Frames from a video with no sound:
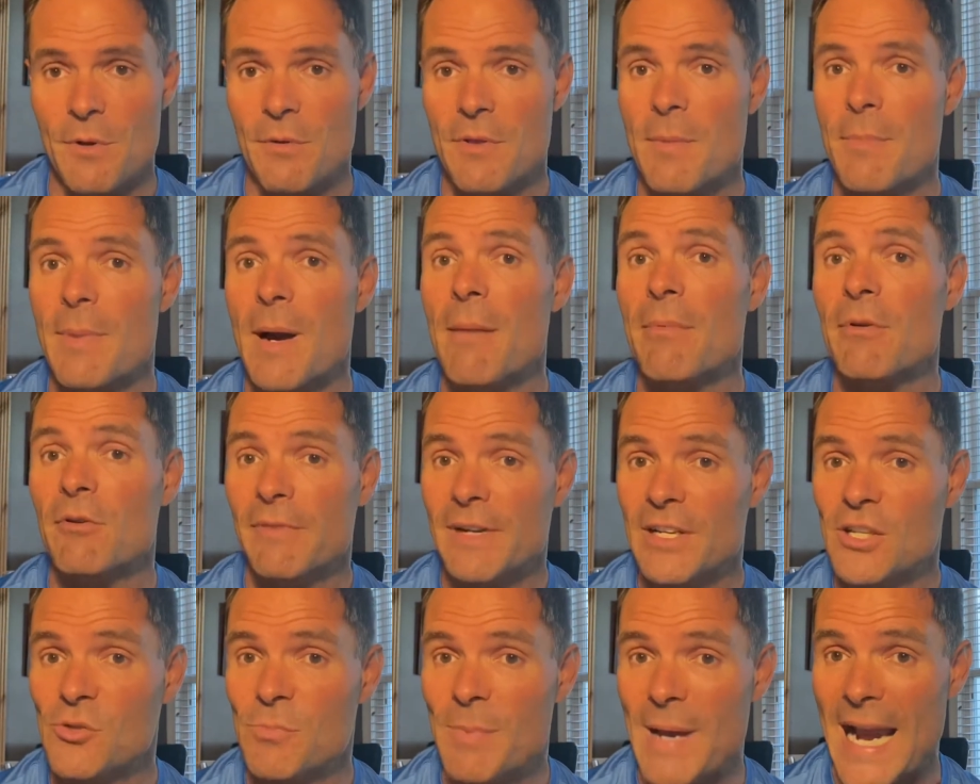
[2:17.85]
They'll probably
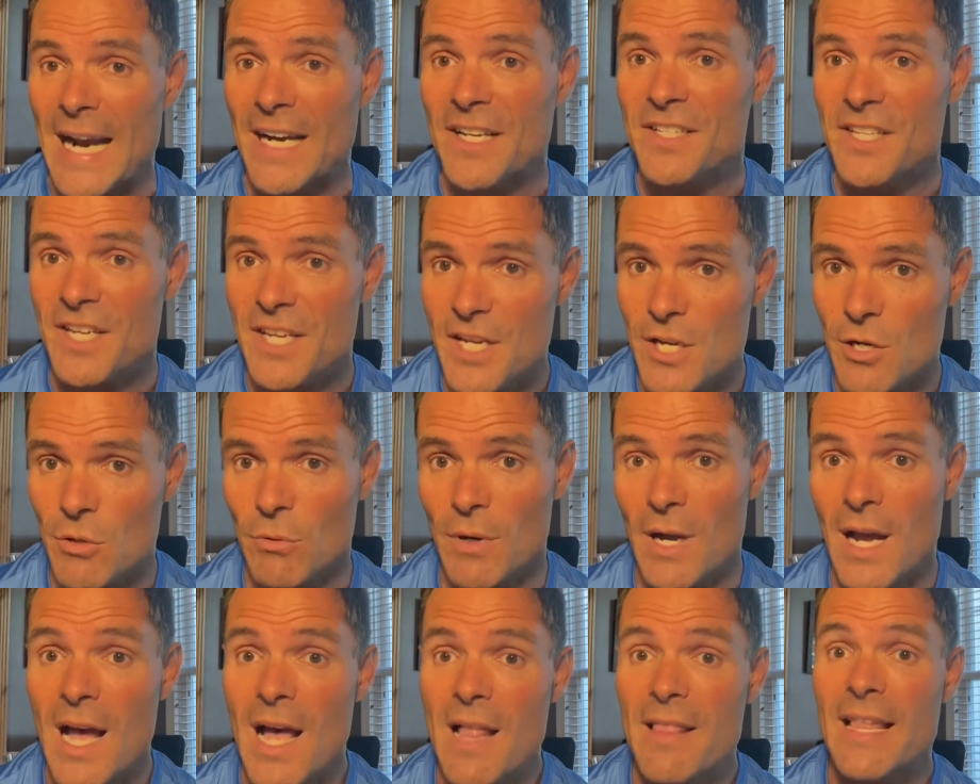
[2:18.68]
reach back to you.
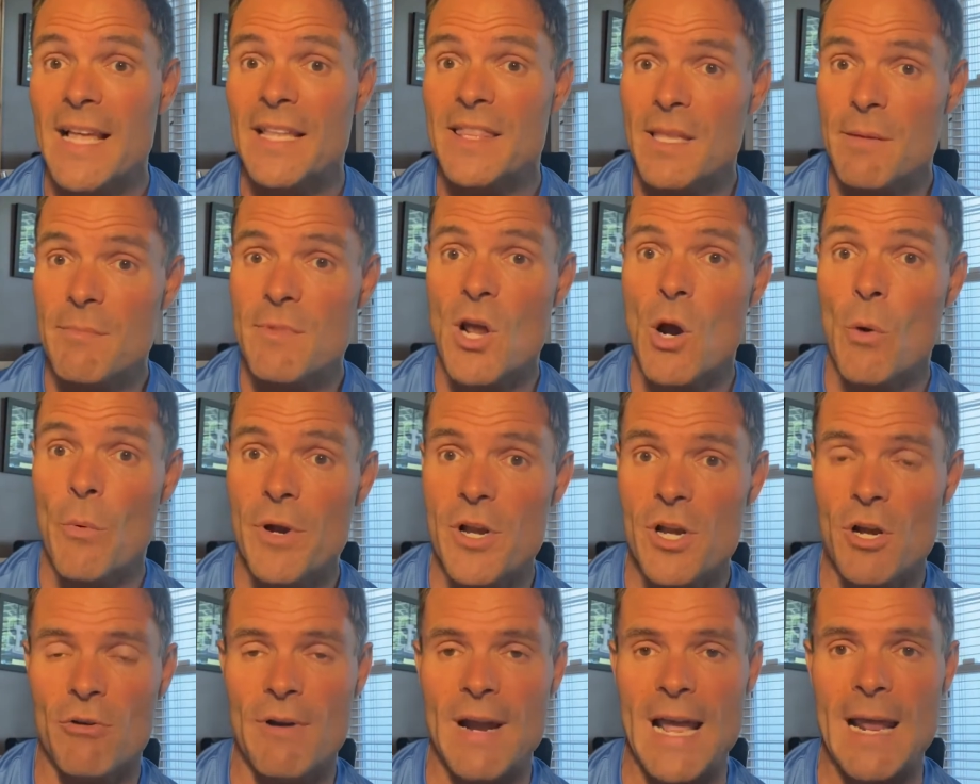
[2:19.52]
Let them know where
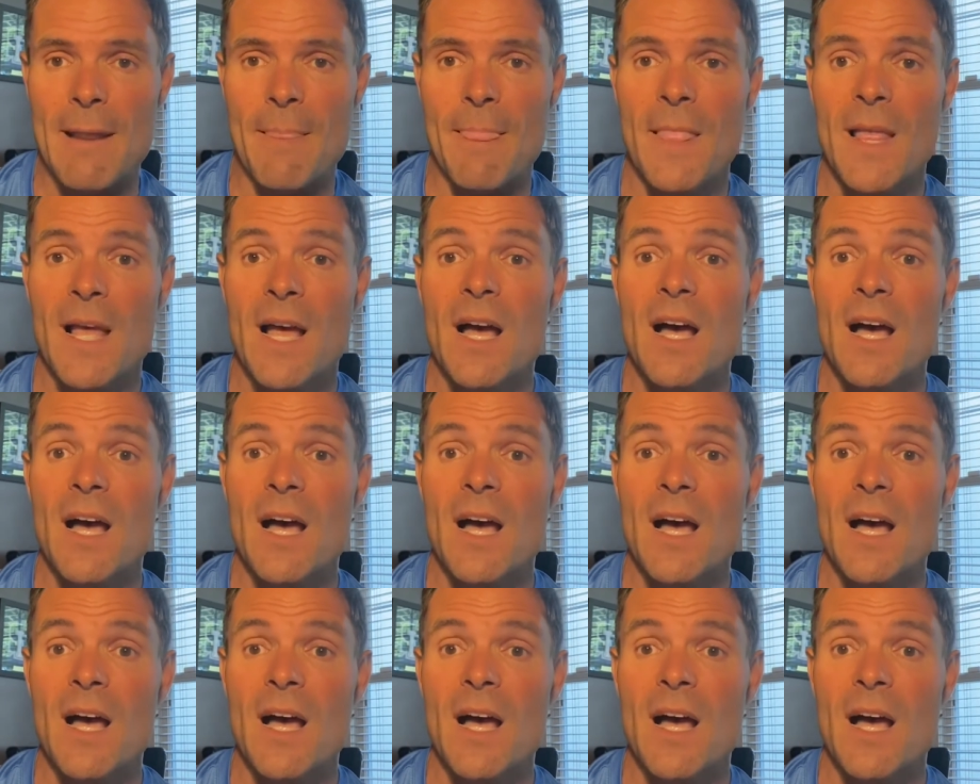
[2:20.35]
you're at.